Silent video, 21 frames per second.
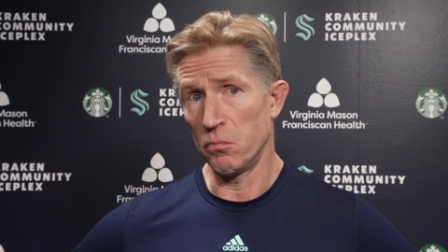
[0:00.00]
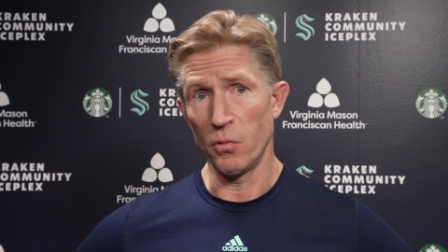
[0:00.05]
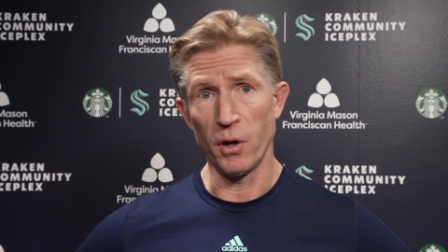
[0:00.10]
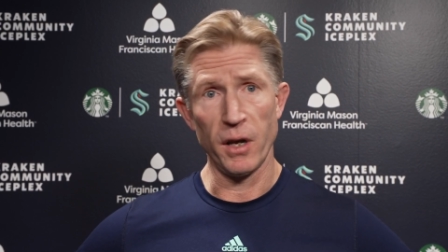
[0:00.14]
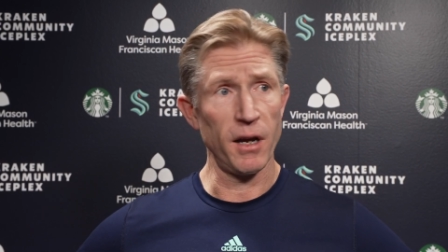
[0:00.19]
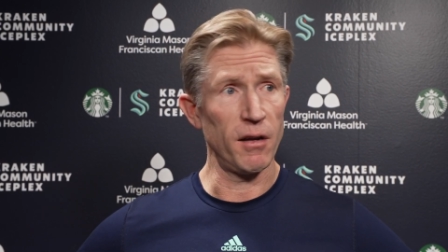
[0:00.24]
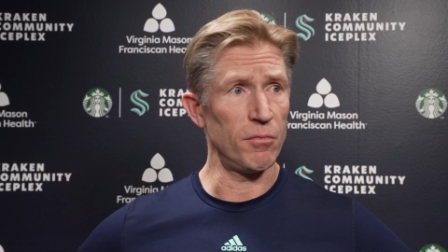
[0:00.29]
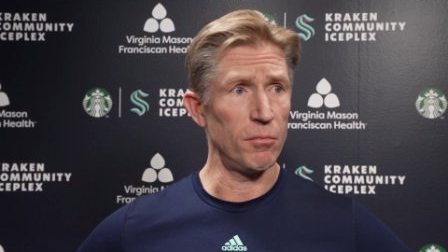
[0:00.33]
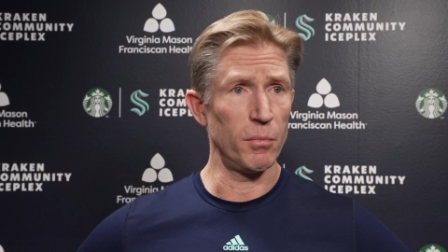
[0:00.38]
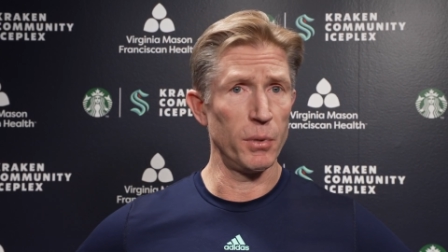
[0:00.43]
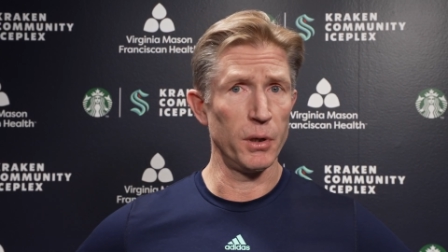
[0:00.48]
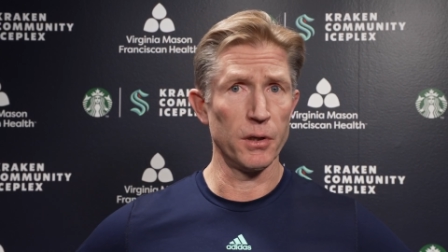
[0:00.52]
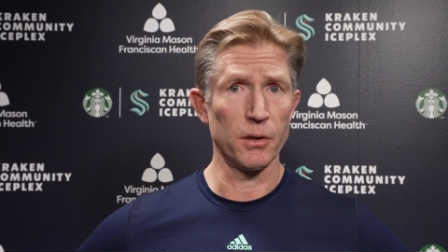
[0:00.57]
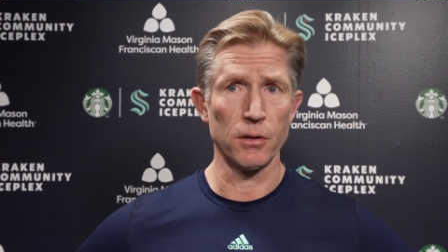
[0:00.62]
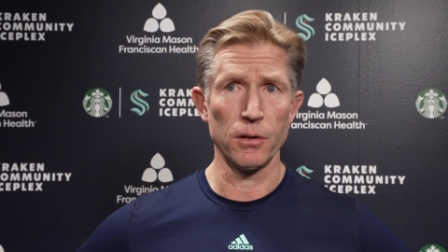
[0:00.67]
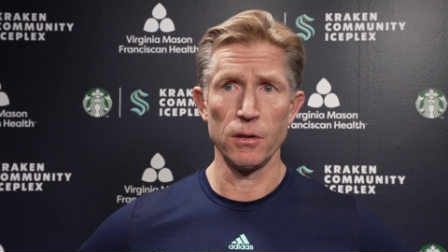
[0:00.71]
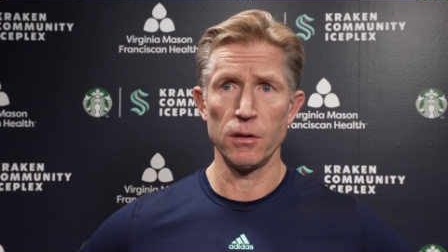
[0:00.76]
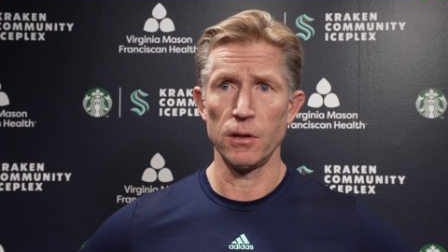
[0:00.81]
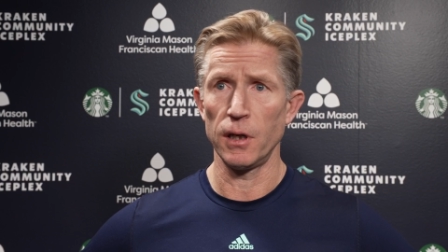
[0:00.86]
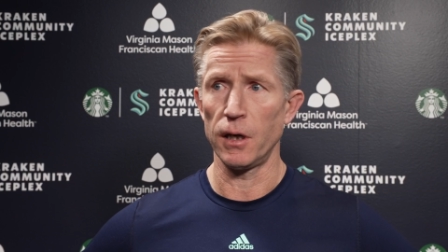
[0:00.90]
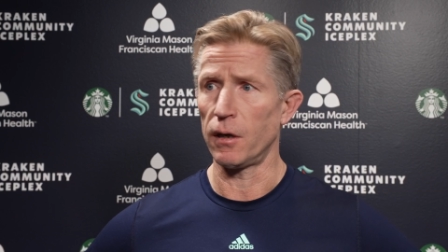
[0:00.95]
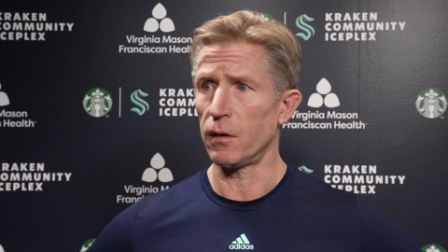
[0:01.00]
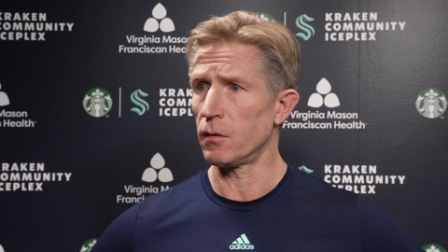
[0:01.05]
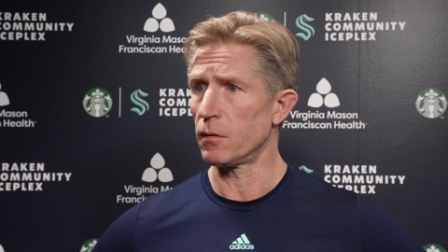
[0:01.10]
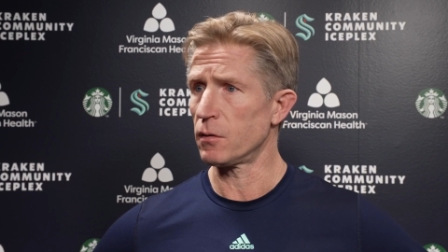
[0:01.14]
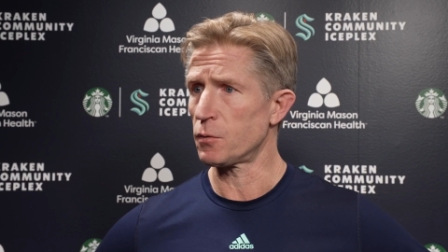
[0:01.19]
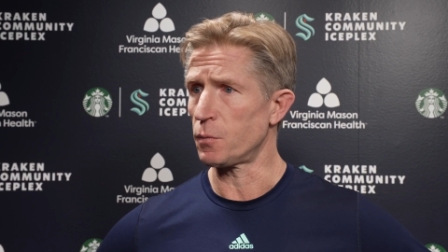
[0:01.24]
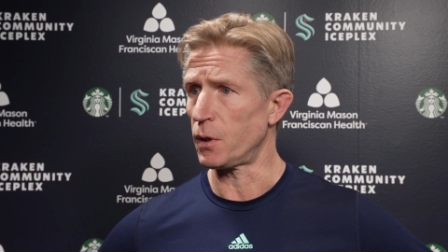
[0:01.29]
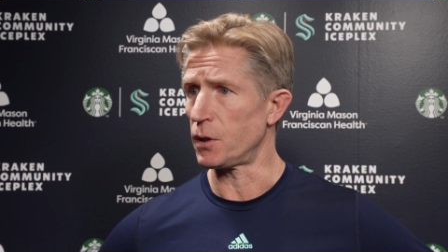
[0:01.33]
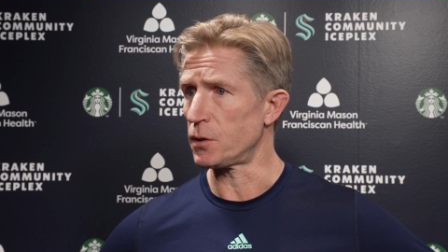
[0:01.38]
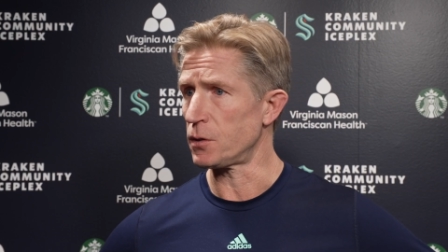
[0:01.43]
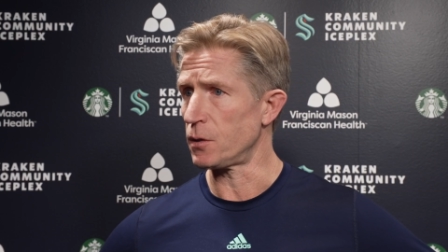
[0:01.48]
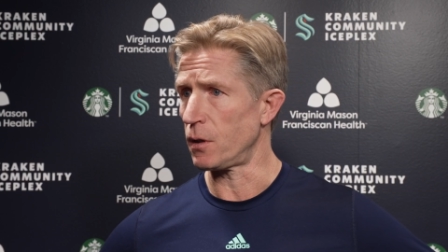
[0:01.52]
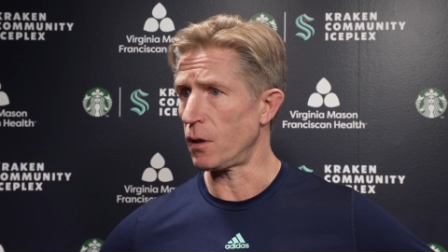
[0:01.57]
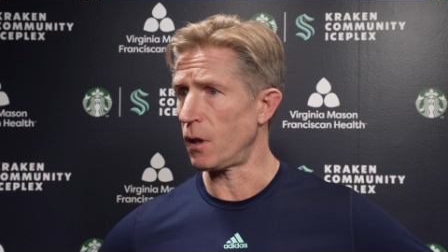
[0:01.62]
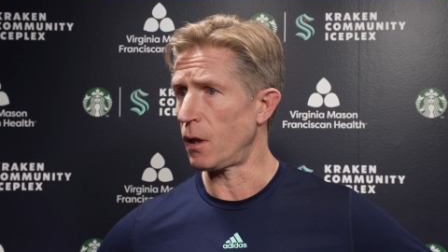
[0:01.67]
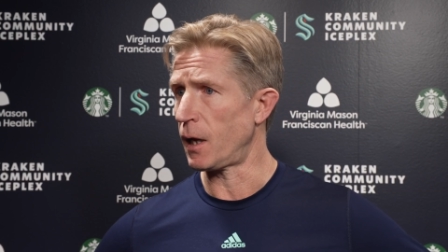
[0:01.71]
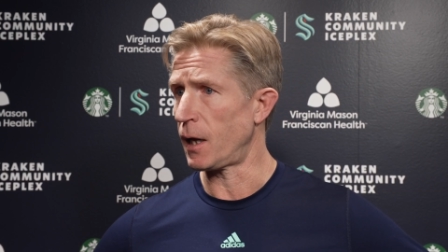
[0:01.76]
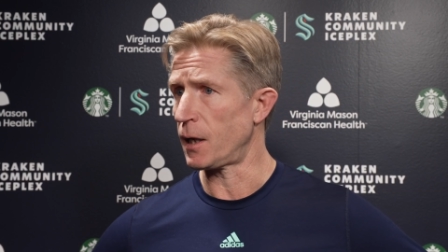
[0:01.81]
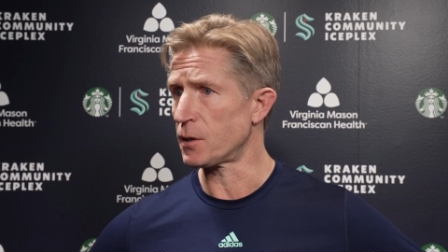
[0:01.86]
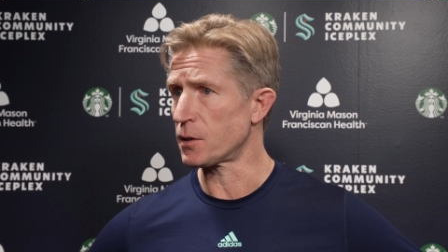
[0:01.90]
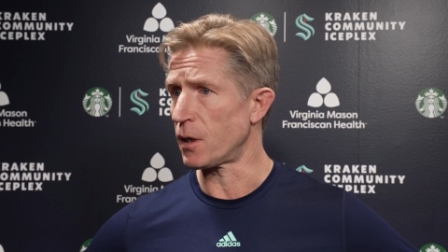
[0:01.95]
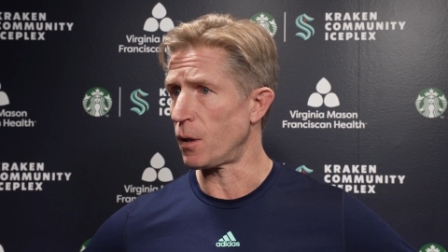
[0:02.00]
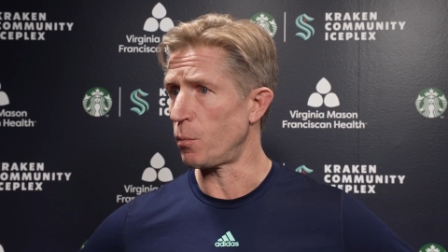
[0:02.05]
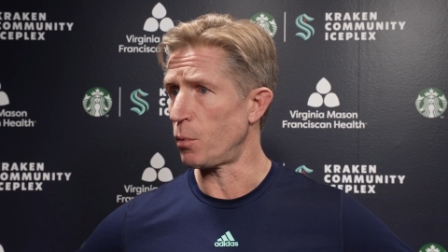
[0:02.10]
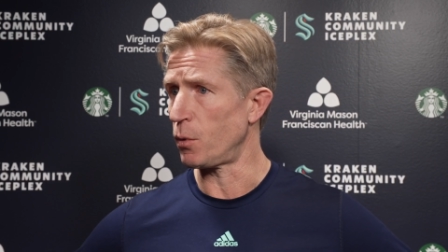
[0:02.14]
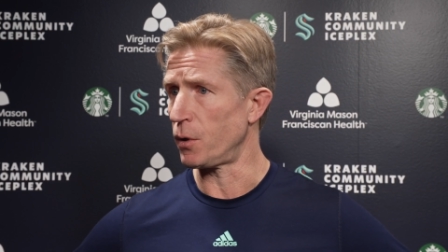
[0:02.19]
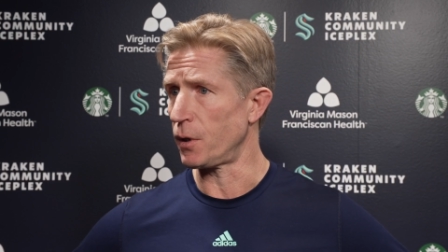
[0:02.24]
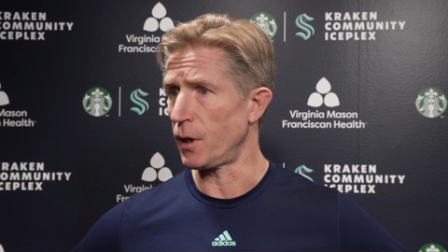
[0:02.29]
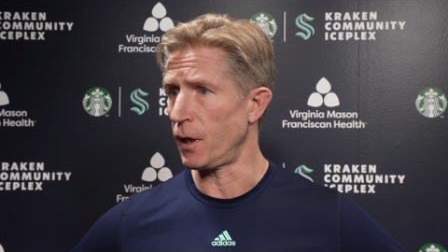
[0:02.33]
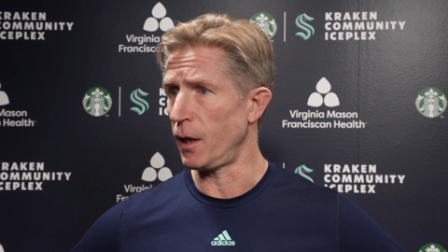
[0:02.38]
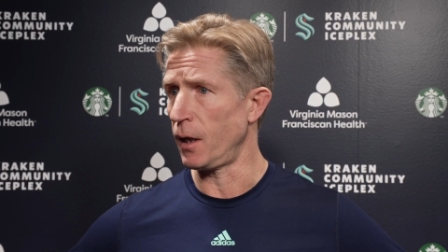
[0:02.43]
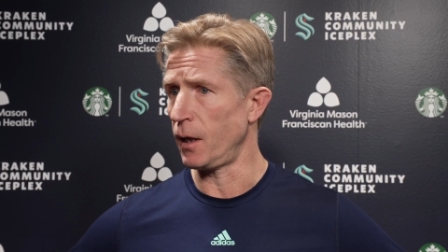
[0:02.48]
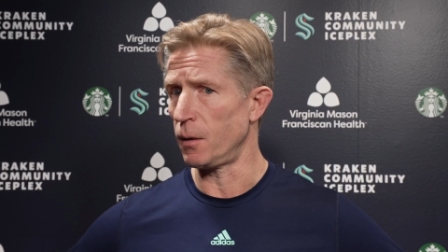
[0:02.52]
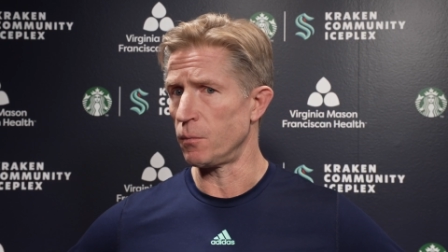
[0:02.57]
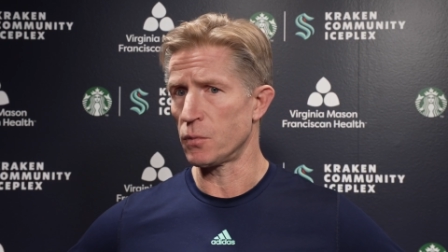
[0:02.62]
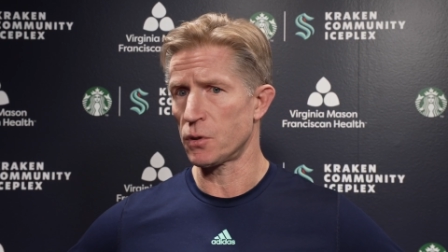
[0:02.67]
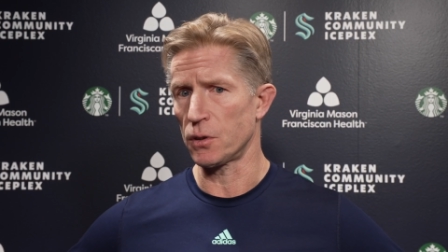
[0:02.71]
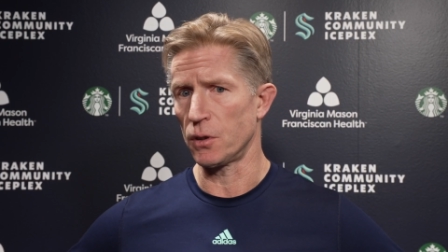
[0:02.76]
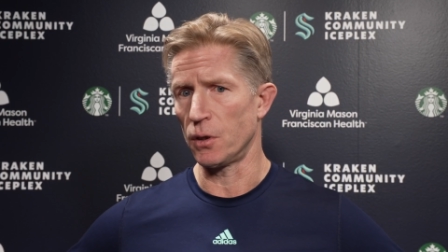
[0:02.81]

we haven't been good there, especially the last couple of games.